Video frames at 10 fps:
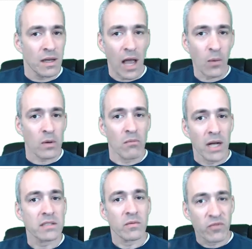I wouldn't
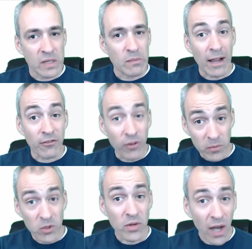mind some feedback from
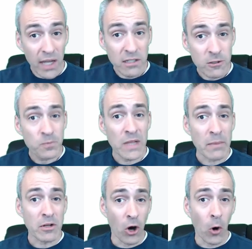you guys. Let me
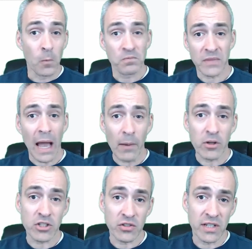know how
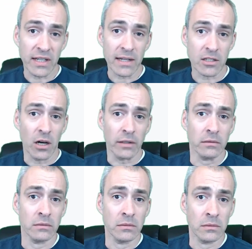much you did get done,
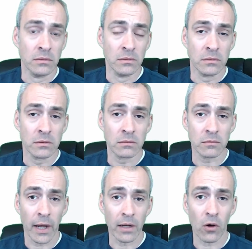
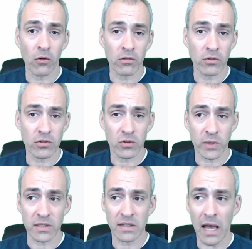right, over those 2
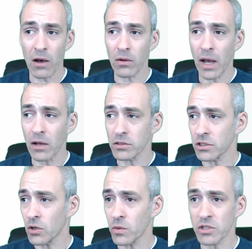weeks, and how
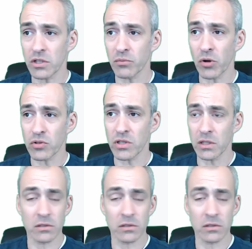slow we should approach this.